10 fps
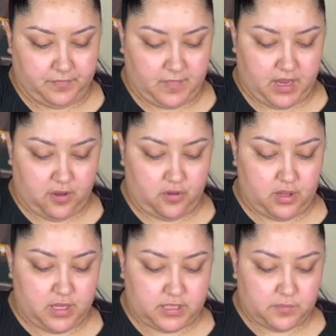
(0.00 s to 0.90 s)
Now,
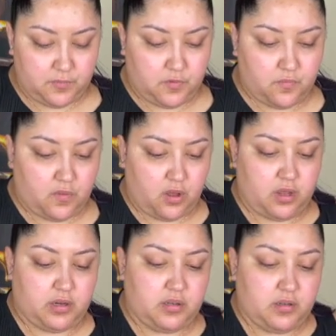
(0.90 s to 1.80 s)
let's move
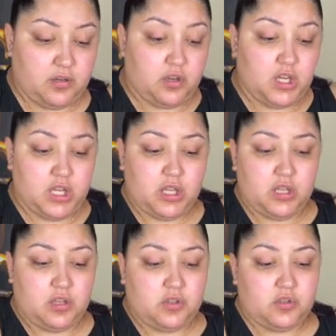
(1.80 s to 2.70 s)
on
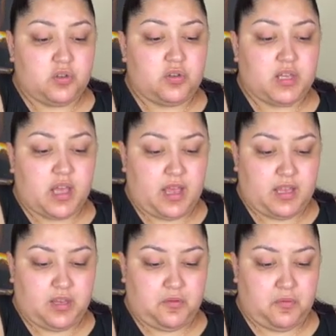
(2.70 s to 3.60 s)
to the eye
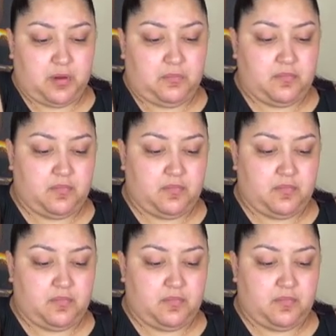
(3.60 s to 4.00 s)
cream.